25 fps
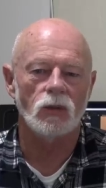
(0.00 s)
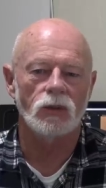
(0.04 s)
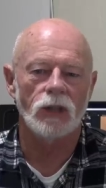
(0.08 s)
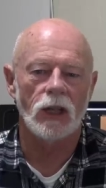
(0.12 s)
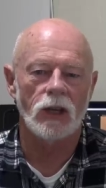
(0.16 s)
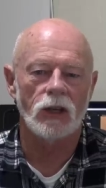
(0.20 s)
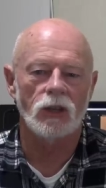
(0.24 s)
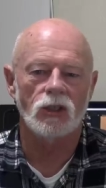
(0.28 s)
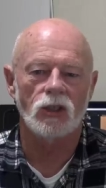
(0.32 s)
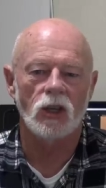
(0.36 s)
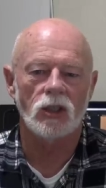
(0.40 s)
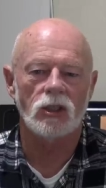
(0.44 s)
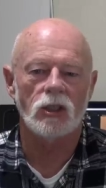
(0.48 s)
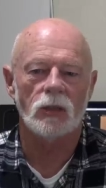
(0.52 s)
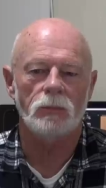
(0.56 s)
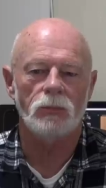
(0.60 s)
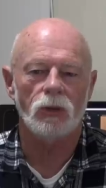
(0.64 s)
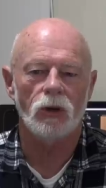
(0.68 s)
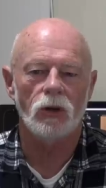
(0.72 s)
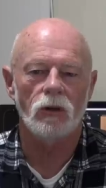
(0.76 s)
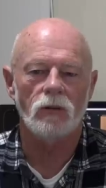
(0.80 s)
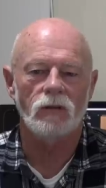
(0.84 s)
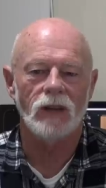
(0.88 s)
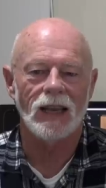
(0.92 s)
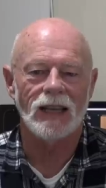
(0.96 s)
that has just
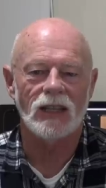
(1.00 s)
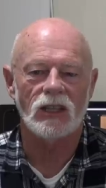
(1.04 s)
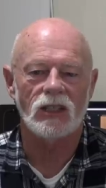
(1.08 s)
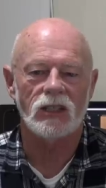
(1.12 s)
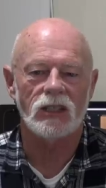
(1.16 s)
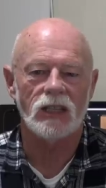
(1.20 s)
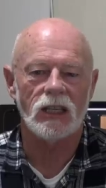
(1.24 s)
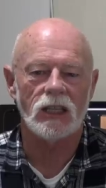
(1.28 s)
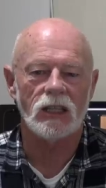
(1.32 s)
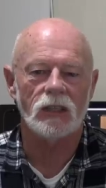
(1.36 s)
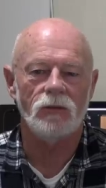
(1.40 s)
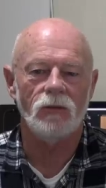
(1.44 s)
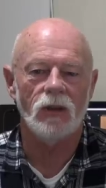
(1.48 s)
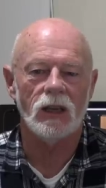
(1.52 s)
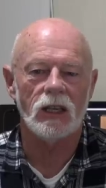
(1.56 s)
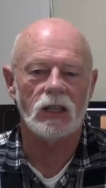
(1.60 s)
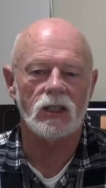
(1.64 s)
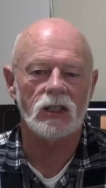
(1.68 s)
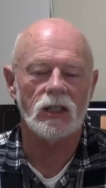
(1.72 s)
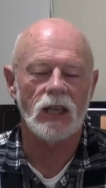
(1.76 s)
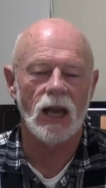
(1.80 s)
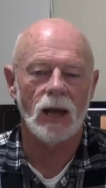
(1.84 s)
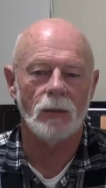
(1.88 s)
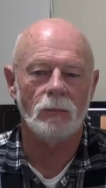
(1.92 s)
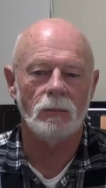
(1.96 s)
approved a six-figure
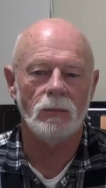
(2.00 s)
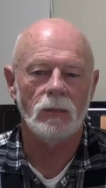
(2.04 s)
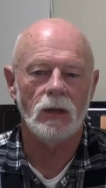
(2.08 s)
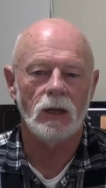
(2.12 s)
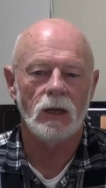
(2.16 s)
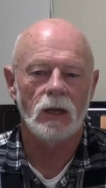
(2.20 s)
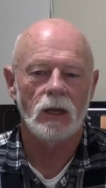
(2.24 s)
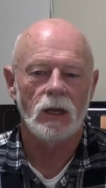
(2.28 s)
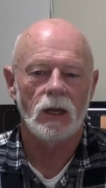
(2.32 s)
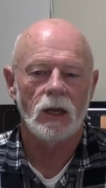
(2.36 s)
sum